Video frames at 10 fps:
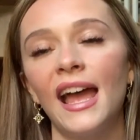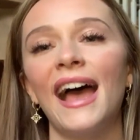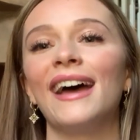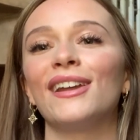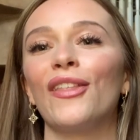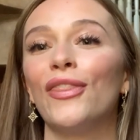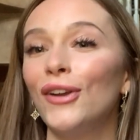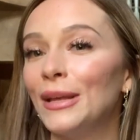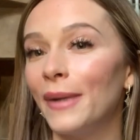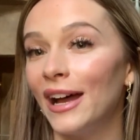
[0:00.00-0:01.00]
at a
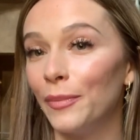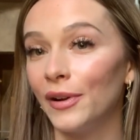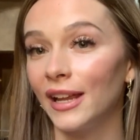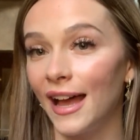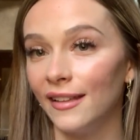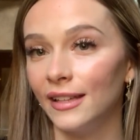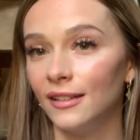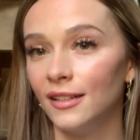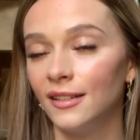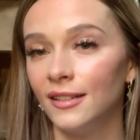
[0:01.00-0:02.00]
30 mile per
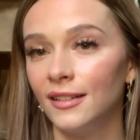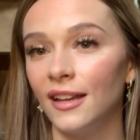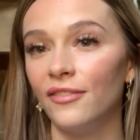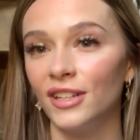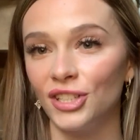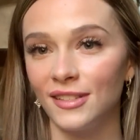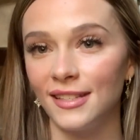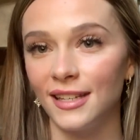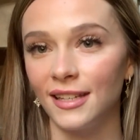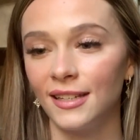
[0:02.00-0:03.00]
gallon
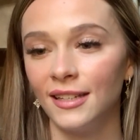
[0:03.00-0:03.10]
efficiency